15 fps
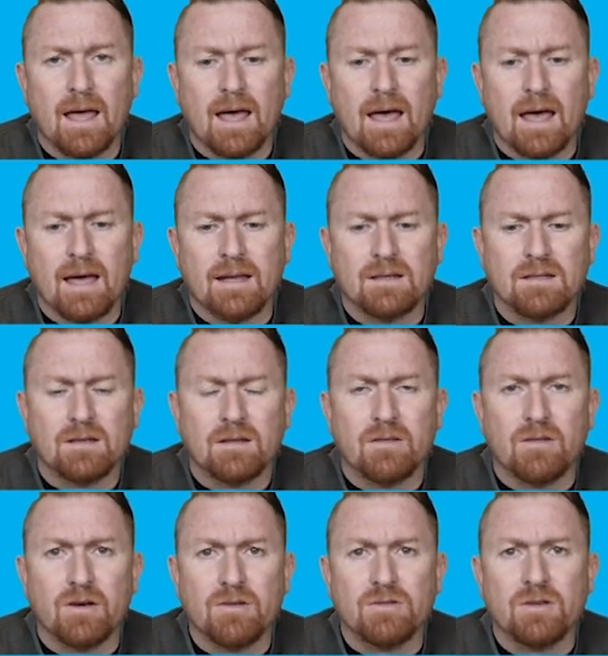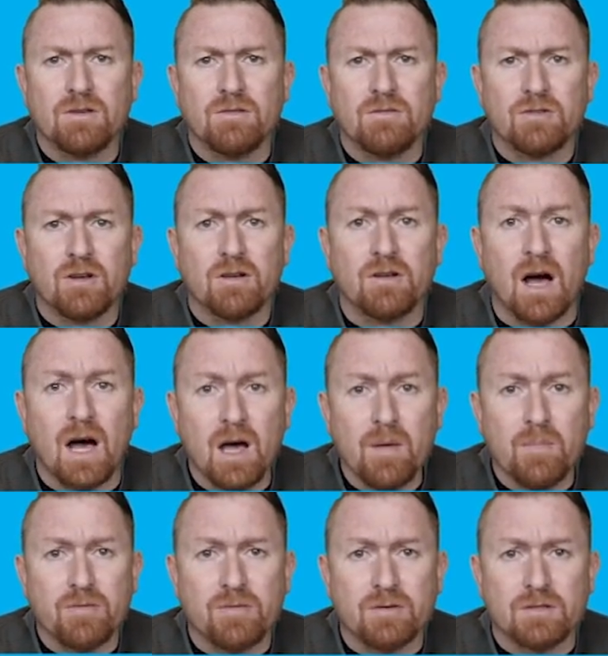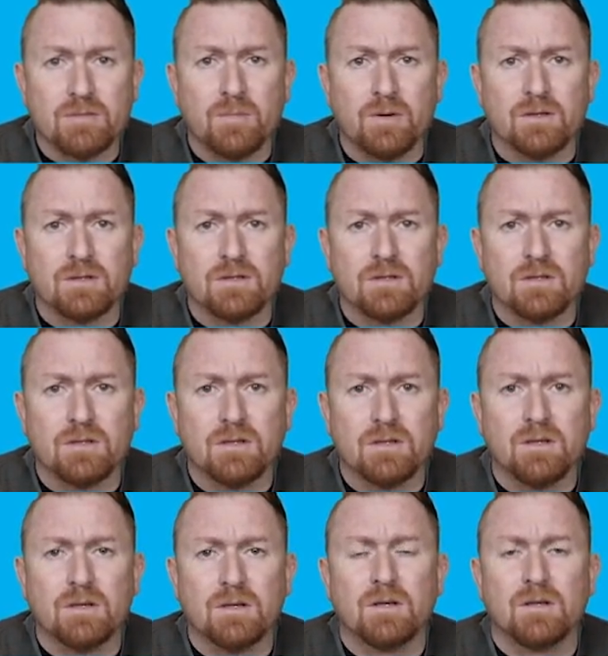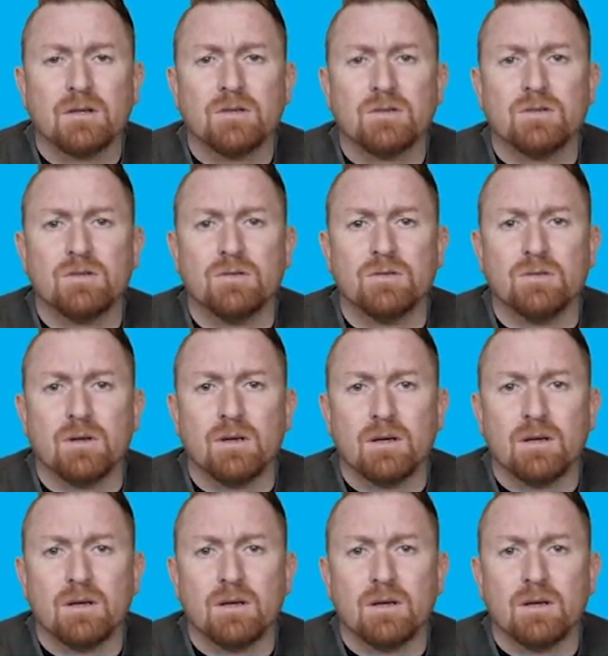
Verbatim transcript: and those who have shown a hyper response to